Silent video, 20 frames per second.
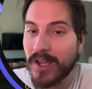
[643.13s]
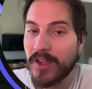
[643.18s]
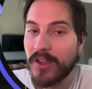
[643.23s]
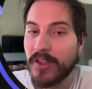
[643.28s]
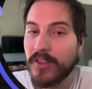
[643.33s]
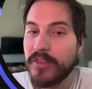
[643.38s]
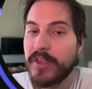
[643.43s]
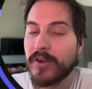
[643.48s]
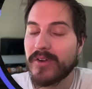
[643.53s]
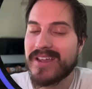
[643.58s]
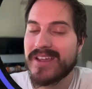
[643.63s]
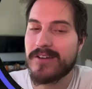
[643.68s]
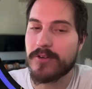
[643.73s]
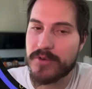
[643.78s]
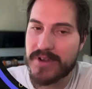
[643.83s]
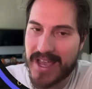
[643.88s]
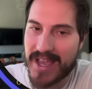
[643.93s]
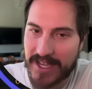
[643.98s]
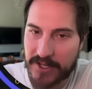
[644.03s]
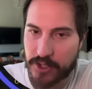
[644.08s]
their
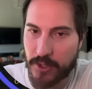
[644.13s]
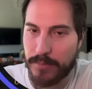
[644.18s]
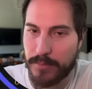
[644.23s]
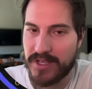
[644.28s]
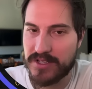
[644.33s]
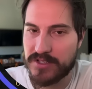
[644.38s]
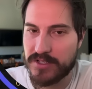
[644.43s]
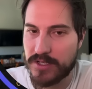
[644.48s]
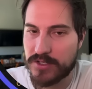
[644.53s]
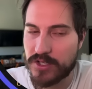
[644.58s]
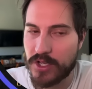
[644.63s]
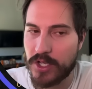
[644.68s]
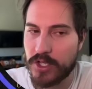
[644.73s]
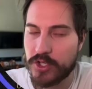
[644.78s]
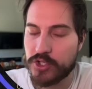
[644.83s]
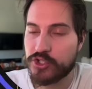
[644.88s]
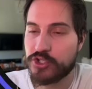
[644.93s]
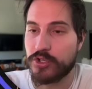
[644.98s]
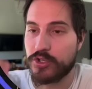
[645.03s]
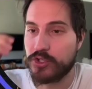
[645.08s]
international business
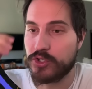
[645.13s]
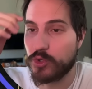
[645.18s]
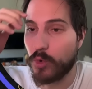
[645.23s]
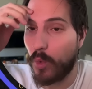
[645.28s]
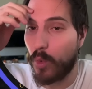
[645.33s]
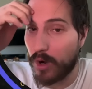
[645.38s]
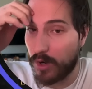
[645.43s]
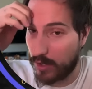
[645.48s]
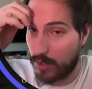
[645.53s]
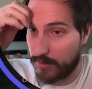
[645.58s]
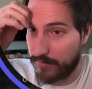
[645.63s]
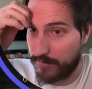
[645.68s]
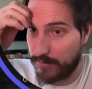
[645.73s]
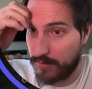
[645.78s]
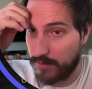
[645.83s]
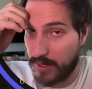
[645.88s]
should dwarf,